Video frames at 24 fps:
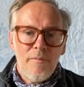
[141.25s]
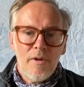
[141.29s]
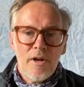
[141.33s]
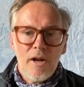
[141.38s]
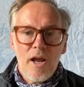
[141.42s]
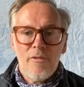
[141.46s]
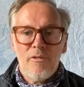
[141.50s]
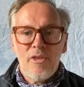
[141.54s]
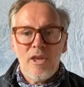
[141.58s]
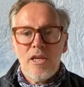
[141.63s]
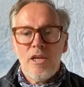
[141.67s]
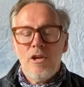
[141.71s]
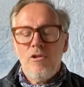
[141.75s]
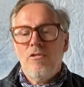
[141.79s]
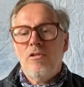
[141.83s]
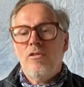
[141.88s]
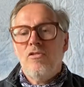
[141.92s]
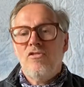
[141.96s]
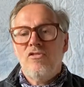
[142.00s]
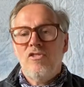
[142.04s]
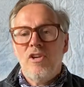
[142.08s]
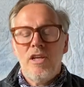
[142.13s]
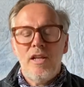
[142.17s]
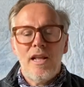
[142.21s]
And I think you can
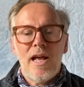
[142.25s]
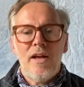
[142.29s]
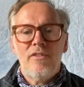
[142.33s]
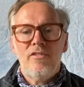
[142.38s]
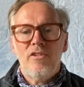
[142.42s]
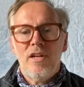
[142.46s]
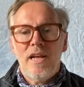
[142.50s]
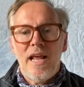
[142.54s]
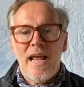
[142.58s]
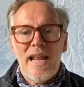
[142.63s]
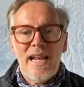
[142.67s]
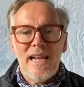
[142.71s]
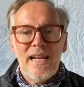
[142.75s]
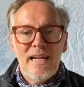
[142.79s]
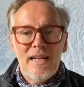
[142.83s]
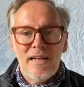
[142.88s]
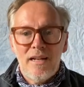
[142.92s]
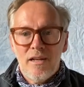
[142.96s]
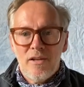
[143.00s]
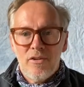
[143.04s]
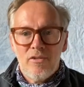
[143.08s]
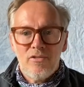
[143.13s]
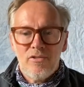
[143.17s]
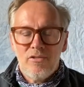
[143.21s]
see that in
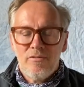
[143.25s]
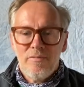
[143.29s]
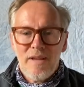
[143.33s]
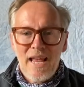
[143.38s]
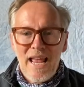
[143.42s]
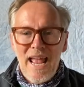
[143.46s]
endless